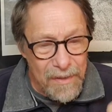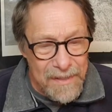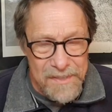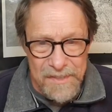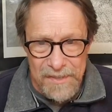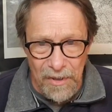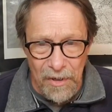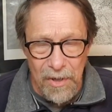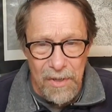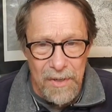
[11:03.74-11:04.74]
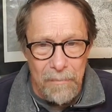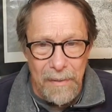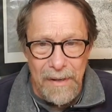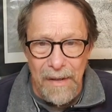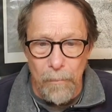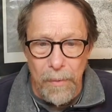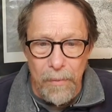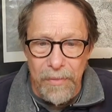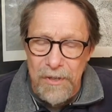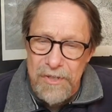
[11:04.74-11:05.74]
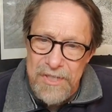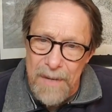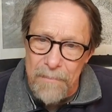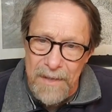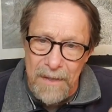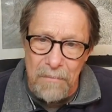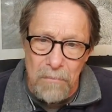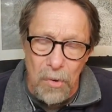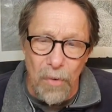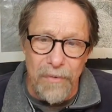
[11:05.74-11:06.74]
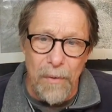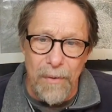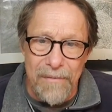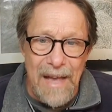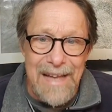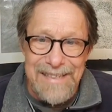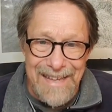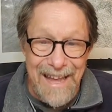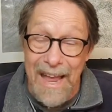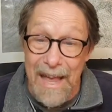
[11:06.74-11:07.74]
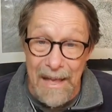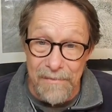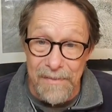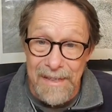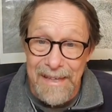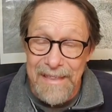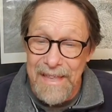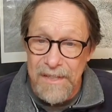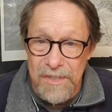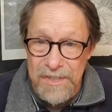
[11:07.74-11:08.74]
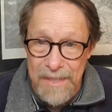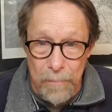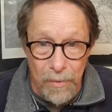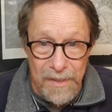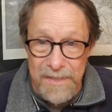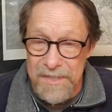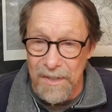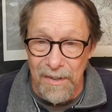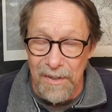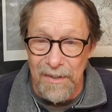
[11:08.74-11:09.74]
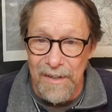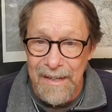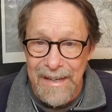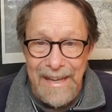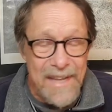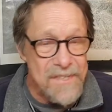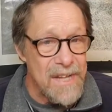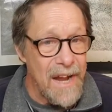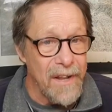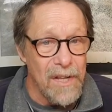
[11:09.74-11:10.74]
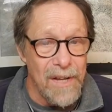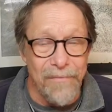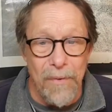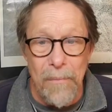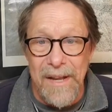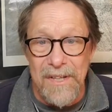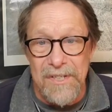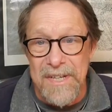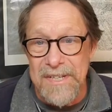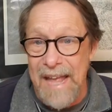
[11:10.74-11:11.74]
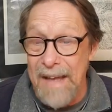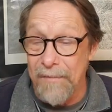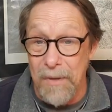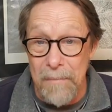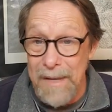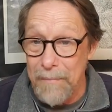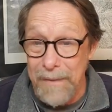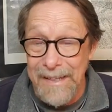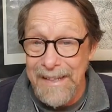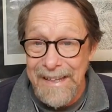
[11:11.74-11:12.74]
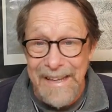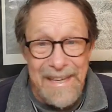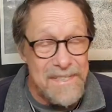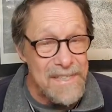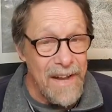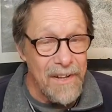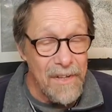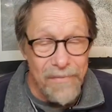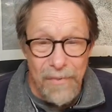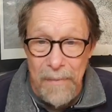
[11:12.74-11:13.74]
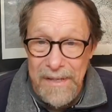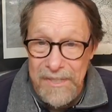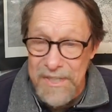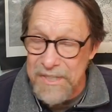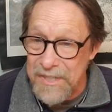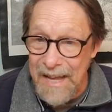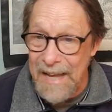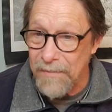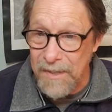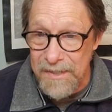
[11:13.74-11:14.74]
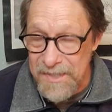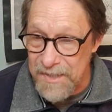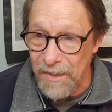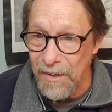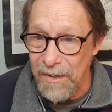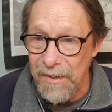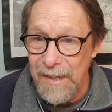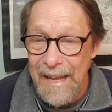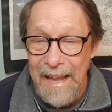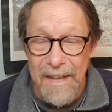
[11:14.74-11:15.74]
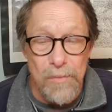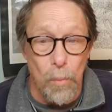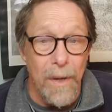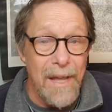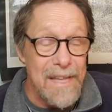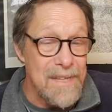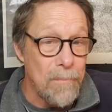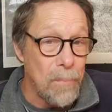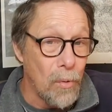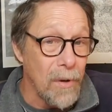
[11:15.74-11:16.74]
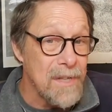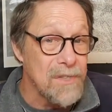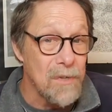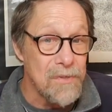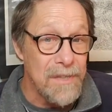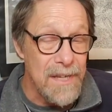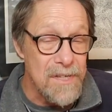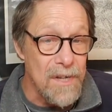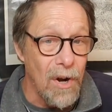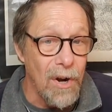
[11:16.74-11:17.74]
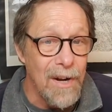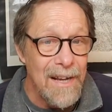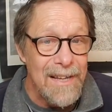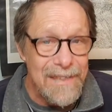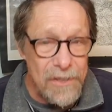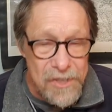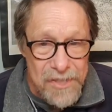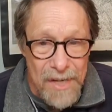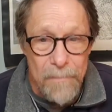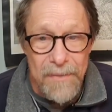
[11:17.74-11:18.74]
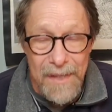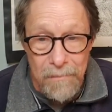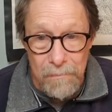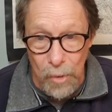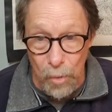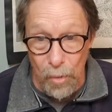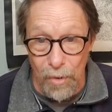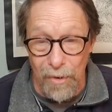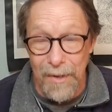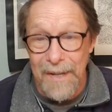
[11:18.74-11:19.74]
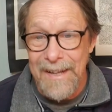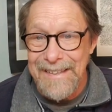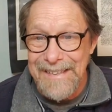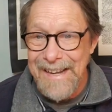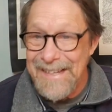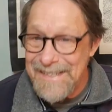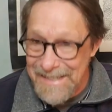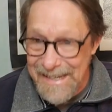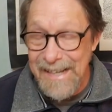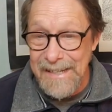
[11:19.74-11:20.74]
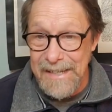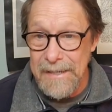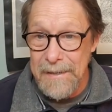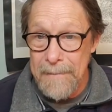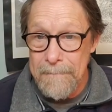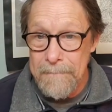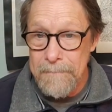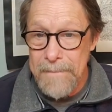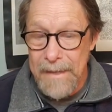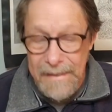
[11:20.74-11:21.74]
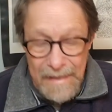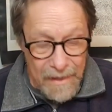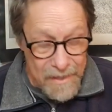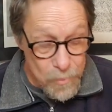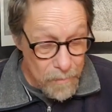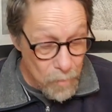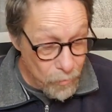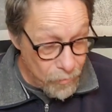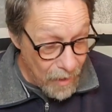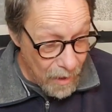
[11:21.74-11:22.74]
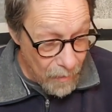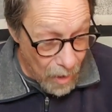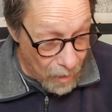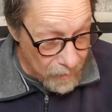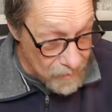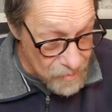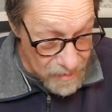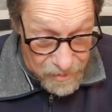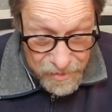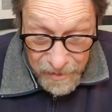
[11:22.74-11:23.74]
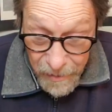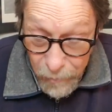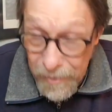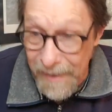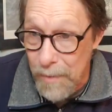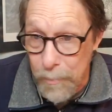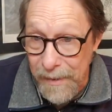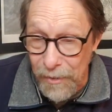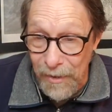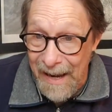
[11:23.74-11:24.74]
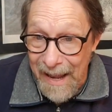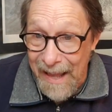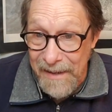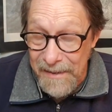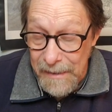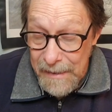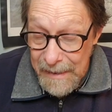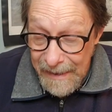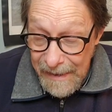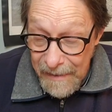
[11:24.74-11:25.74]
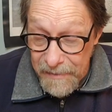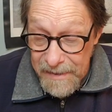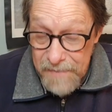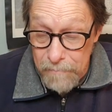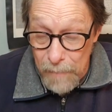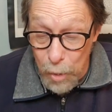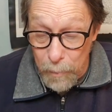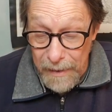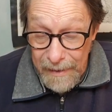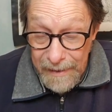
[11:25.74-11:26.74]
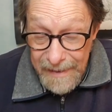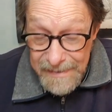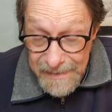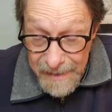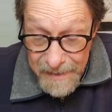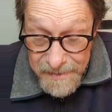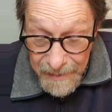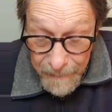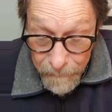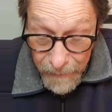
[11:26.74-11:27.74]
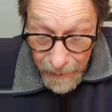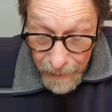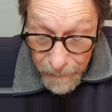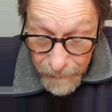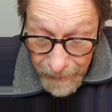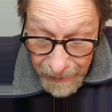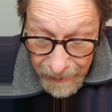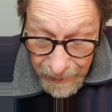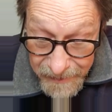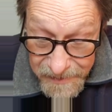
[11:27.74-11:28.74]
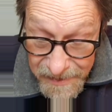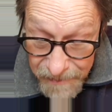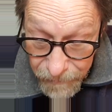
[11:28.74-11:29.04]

concerned, but, but there's something more that we've got to have than simple concern. It's not enough for me to just have commitment. It's not enough for me just to have concern. As, as important as those things are, there's something more that is needed. Now, as we move on, there's, a, there's another thing that Peter had in this moment. It says, um, it, it says in